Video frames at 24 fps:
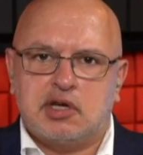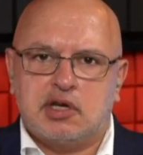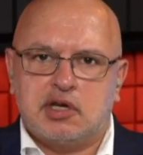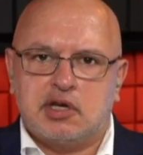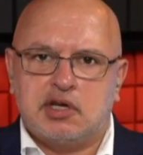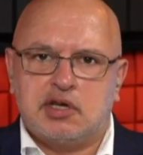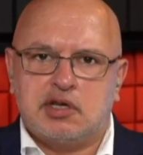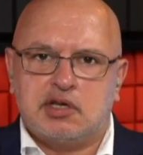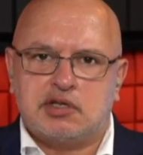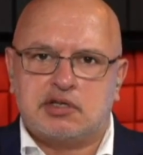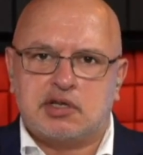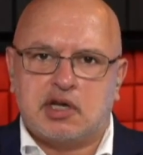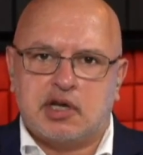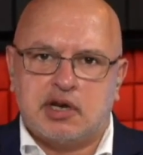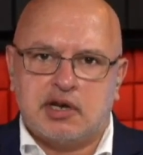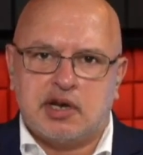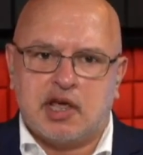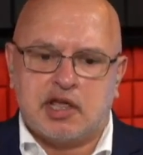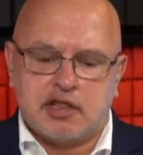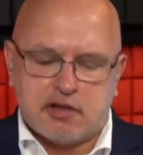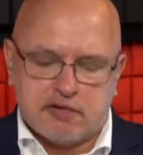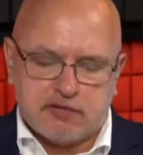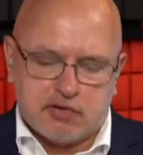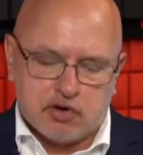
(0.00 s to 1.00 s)
is
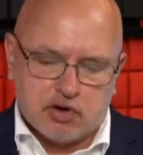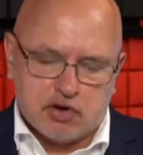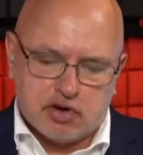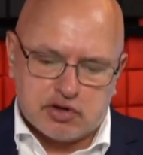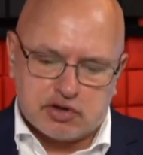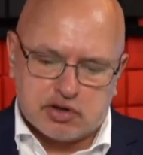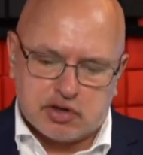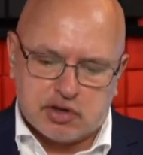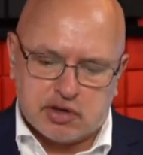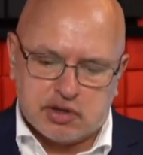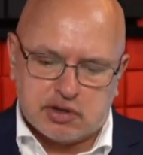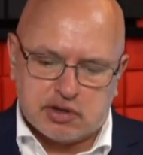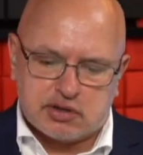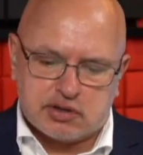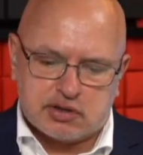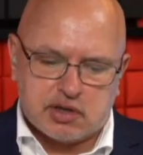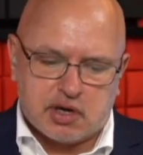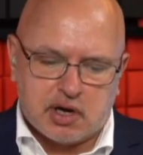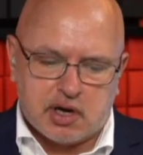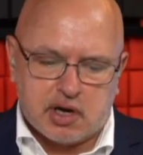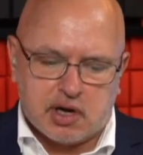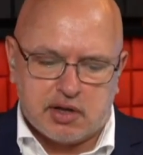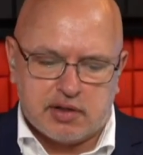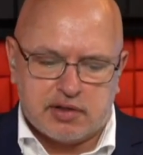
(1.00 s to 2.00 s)
another version. It's
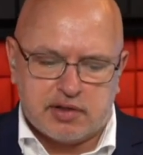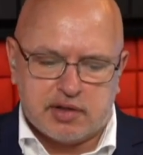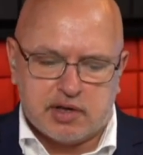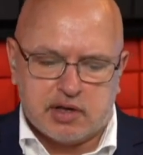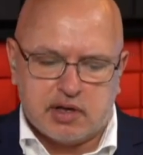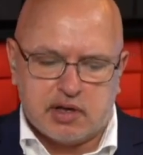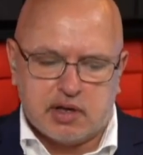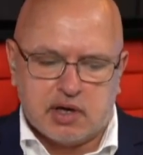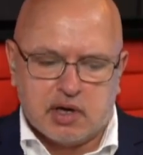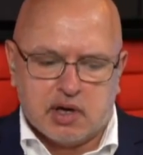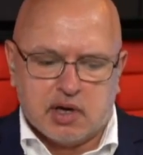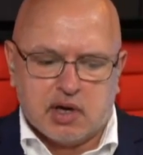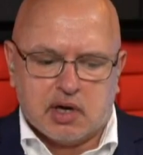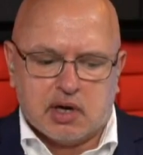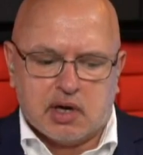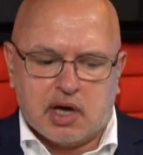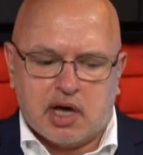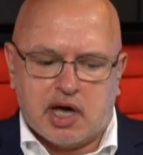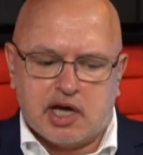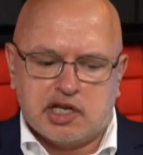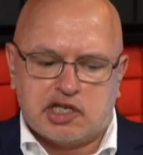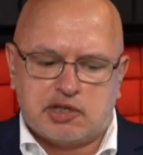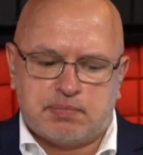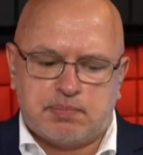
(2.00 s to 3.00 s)
uh, the
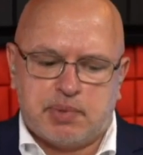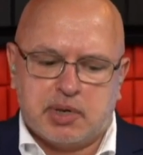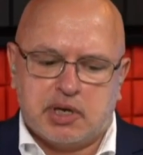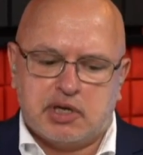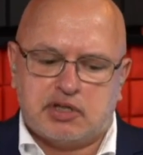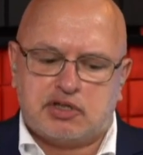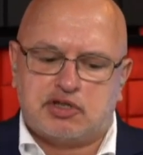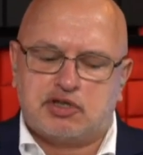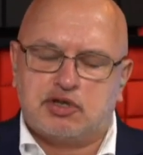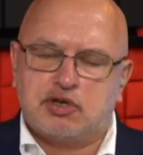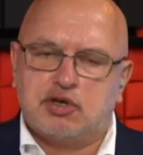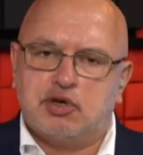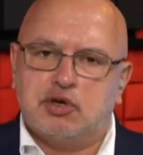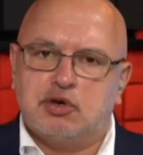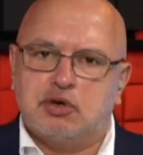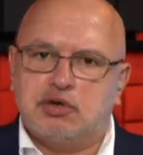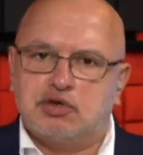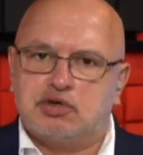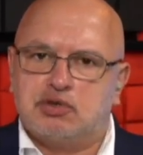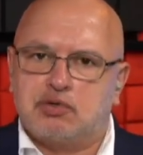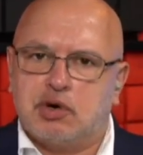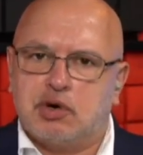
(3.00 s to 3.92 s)
HP2